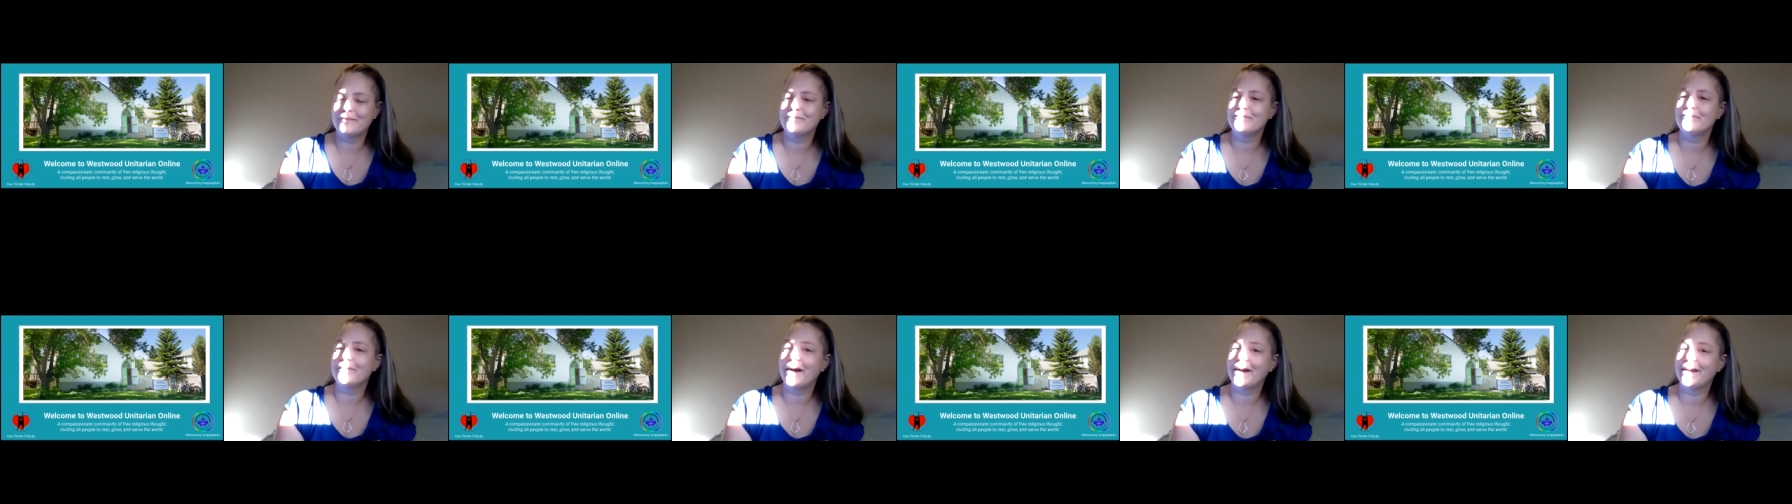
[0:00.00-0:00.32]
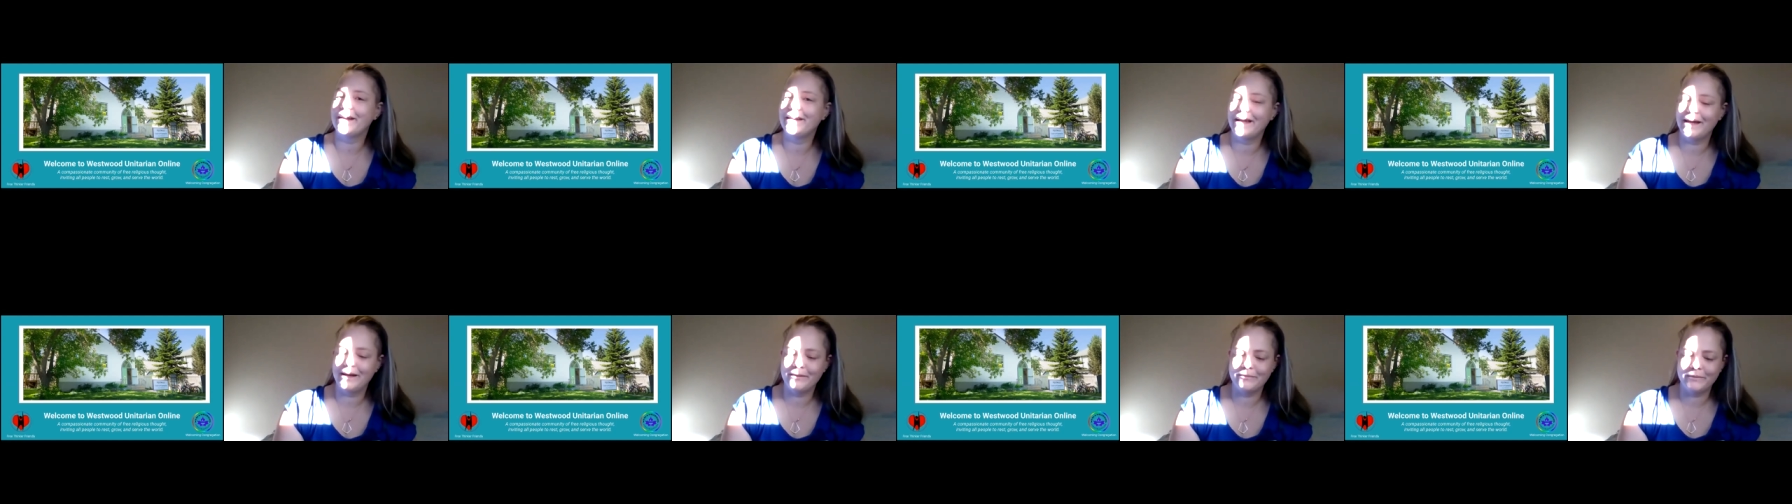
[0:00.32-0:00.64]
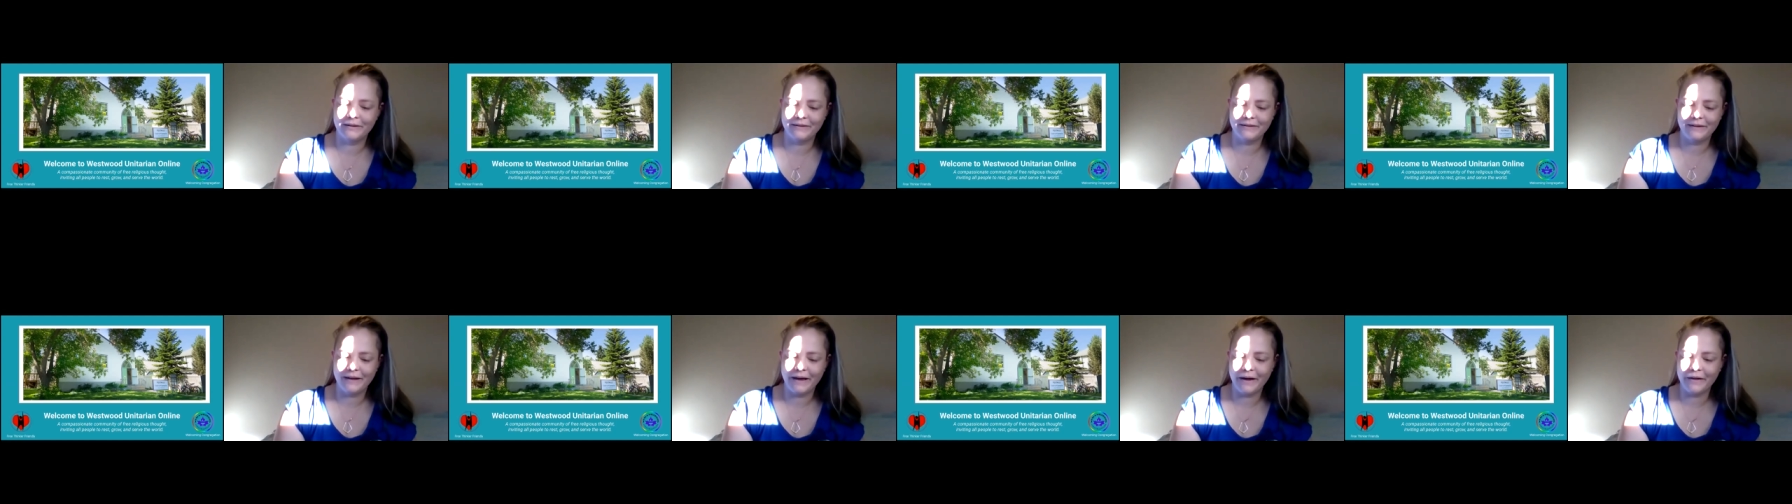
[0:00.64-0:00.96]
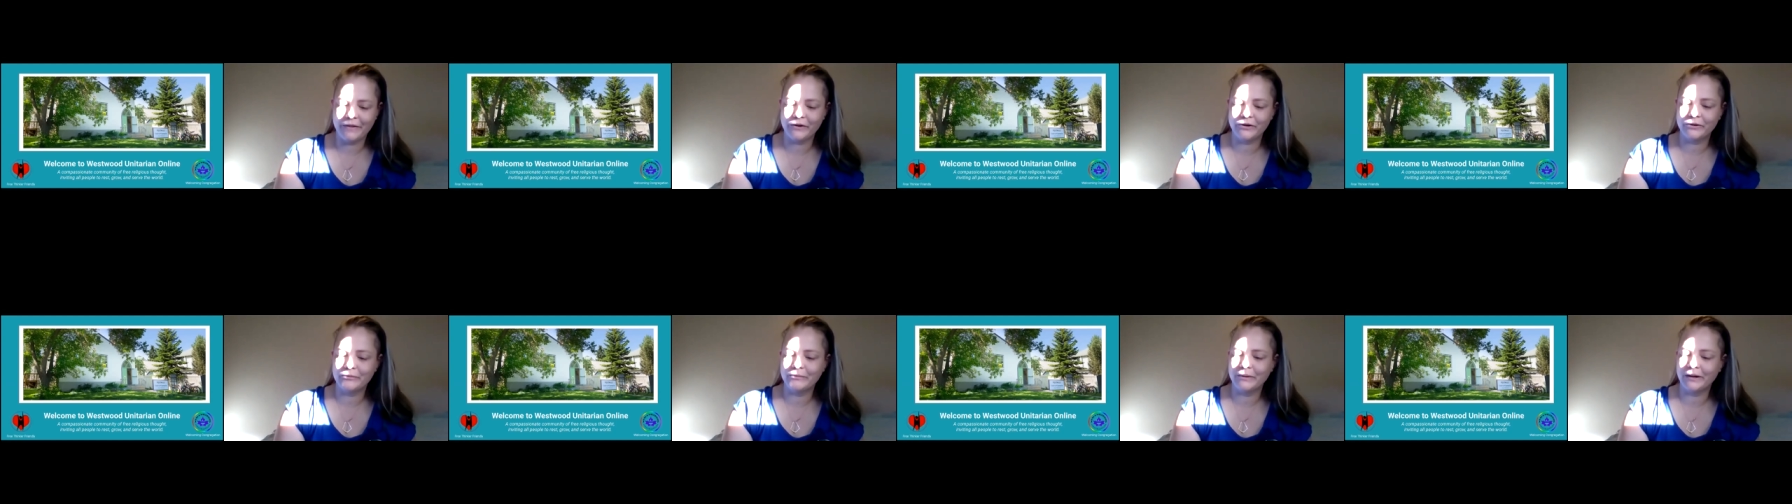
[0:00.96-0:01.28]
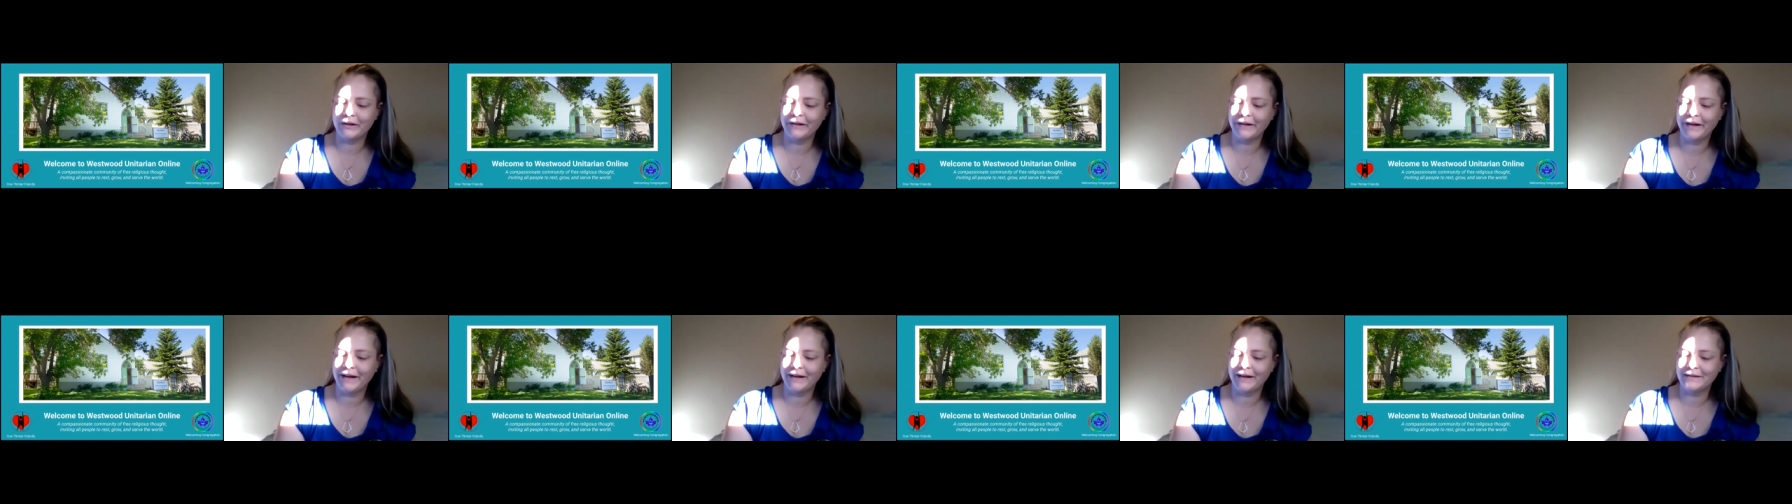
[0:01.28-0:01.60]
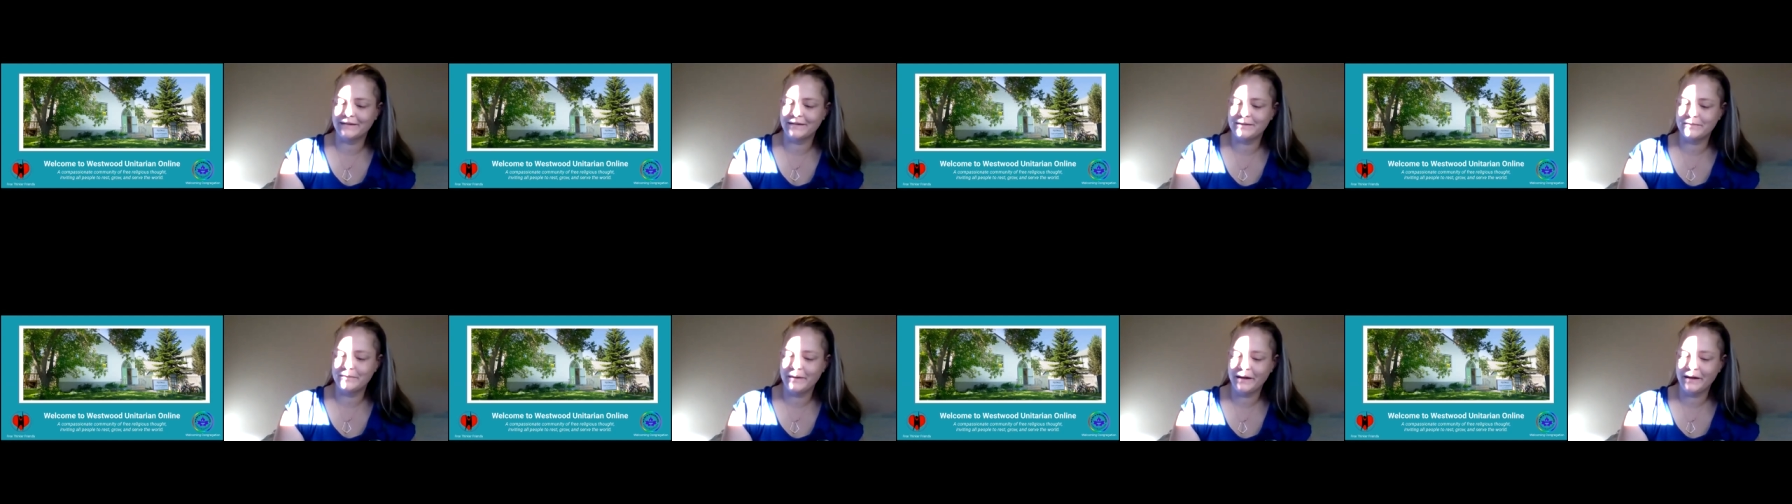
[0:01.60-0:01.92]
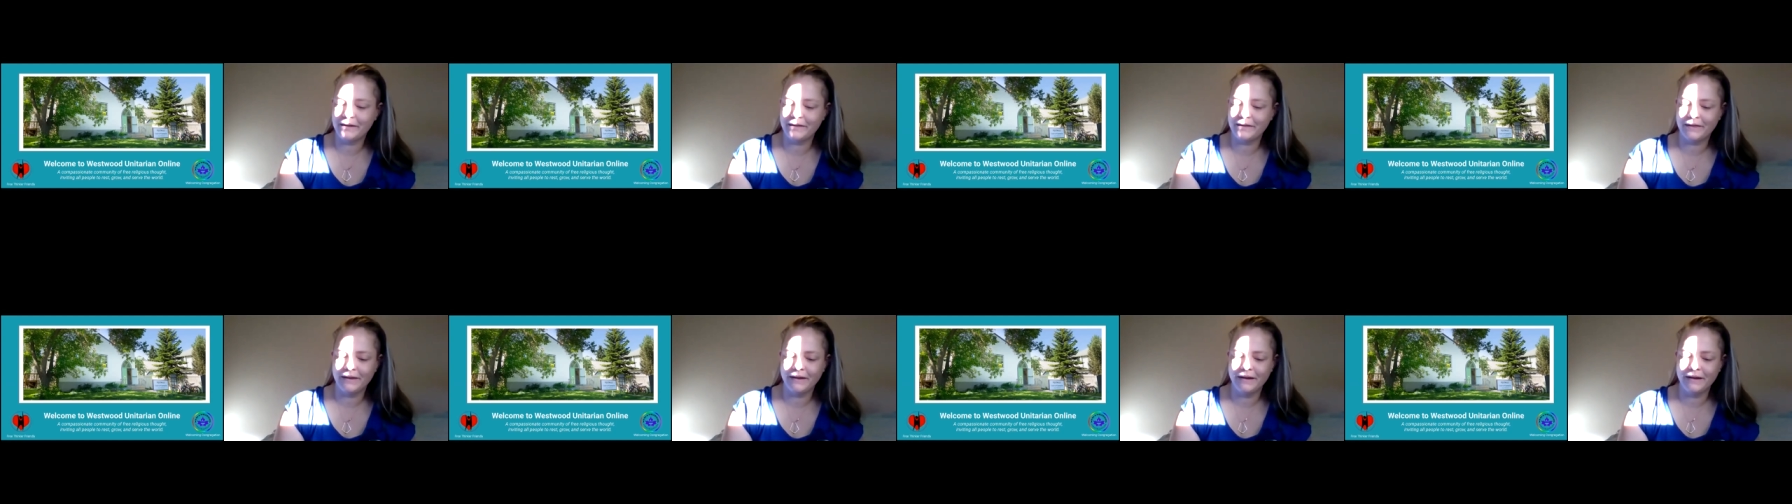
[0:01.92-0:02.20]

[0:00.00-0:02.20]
My name is Heather MacLean-Smith,